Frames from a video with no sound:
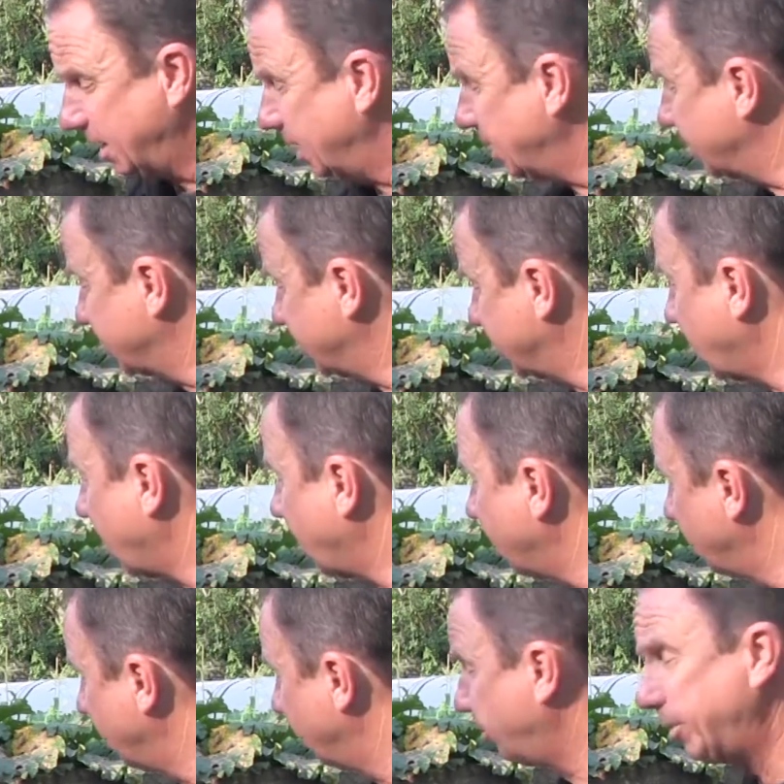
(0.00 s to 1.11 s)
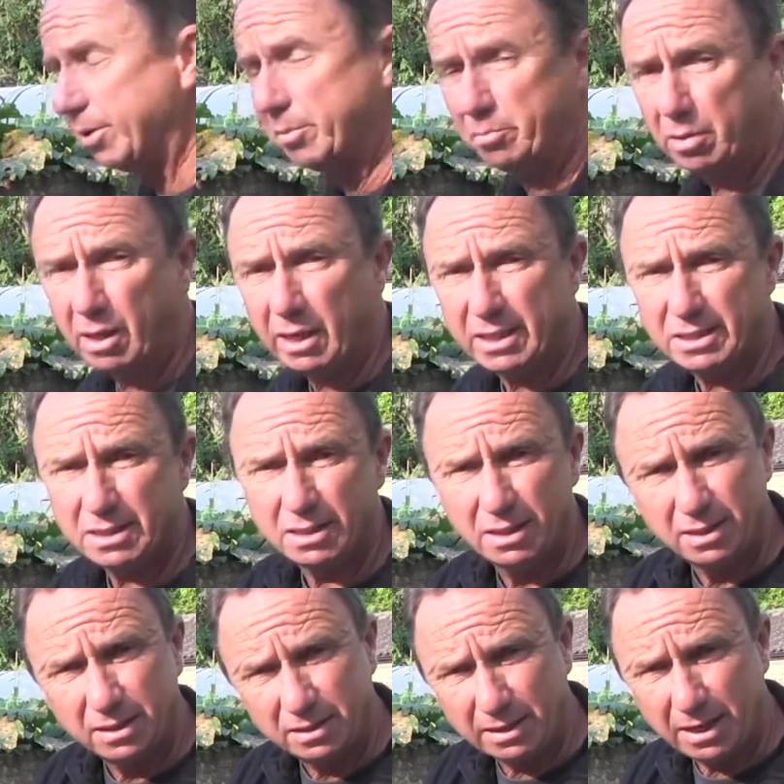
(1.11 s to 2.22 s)
is put in place,
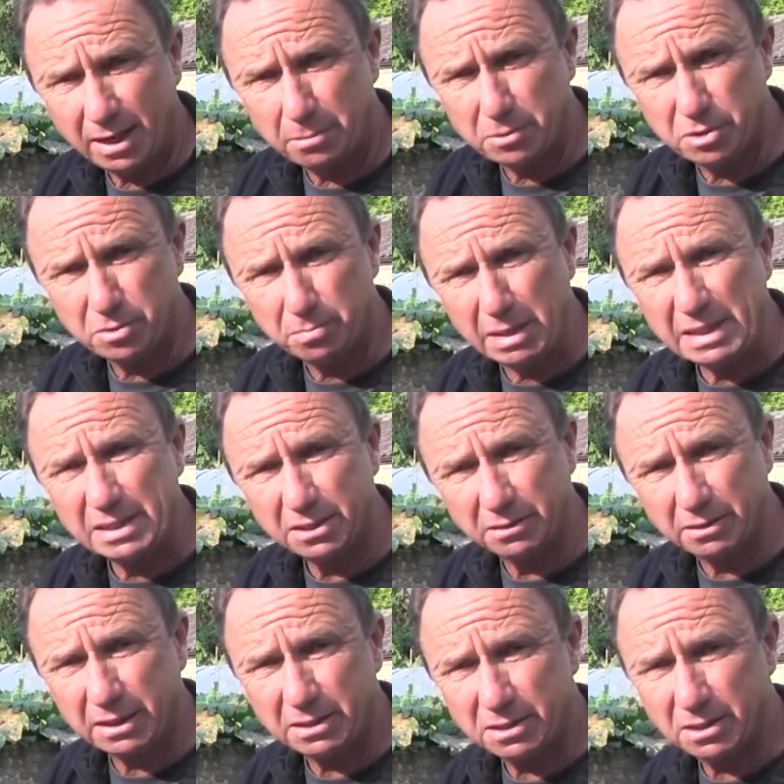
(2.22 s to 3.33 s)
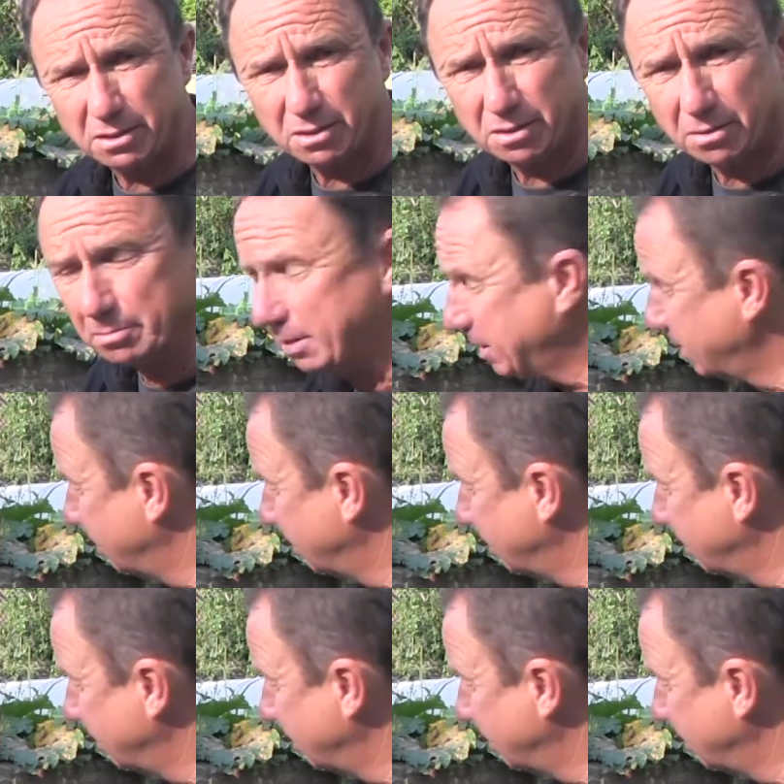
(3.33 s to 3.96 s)
the camera's metering system